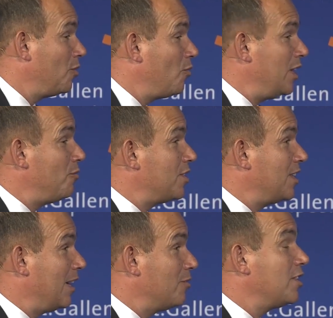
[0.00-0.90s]
but when it was
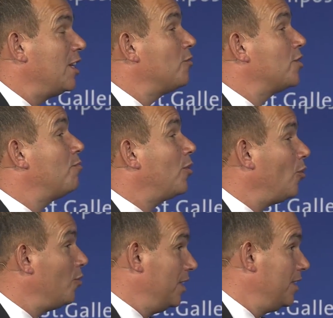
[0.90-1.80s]
announced, it was
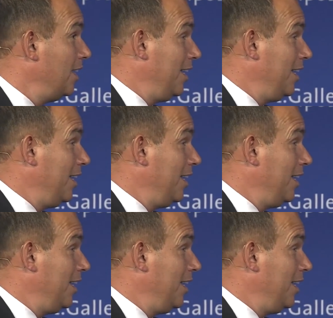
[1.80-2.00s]
applauded.